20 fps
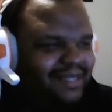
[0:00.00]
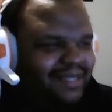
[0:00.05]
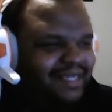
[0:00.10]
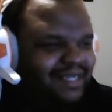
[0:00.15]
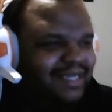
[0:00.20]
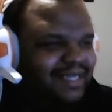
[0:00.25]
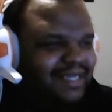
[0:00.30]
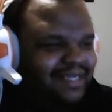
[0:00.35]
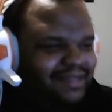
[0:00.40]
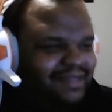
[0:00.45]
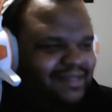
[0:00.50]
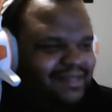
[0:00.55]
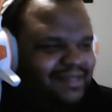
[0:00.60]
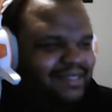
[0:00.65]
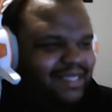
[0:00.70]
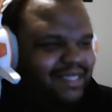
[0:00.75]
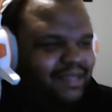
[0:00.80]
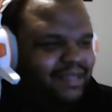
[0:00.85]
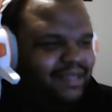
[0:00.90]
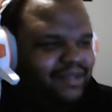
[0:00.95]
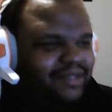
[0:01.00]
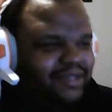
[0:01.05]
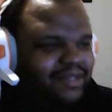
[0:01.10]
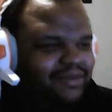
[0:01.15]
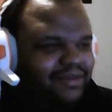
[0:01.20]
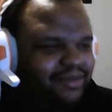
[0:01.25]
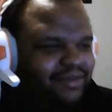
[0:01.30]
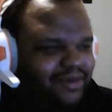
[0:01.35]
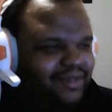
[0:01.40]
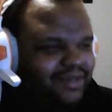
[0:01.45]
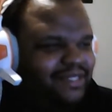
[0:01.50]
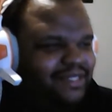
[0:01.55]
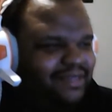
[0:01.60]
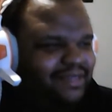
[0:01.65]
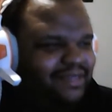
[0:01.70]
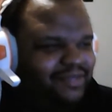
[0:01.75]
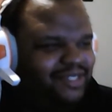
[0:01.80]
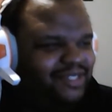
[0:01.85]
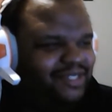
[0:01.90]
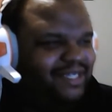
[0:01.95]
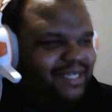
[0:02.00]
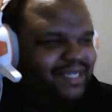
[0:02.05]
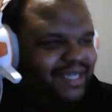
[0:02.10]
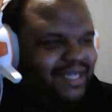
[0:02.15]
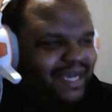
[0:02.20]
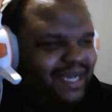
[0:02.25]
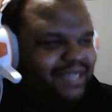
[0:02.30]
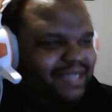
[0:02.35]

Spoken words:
like sell you or some shit. I